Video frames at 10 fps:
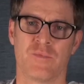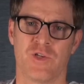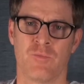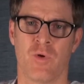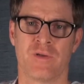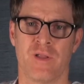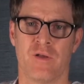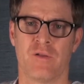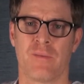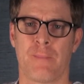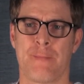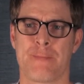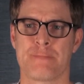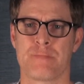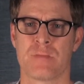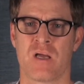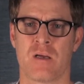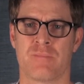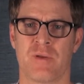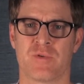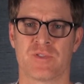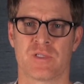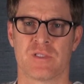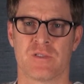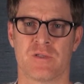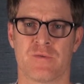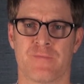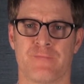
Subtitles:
Jim Wendell, number 62.